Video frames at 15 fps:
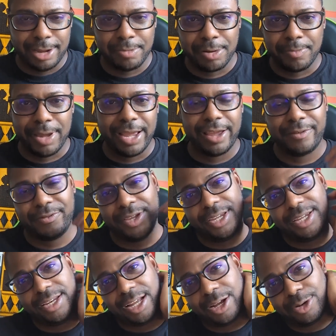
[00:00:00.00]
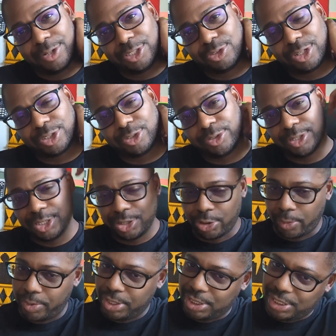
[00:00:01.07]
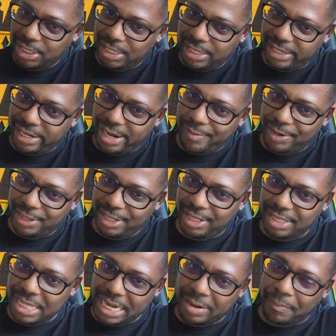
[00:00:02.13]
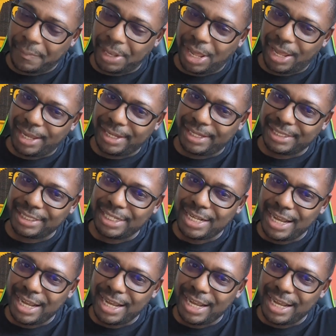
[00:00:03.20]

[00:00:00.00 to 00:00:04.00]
but math and how it's structured as an RPG and everything that that implies.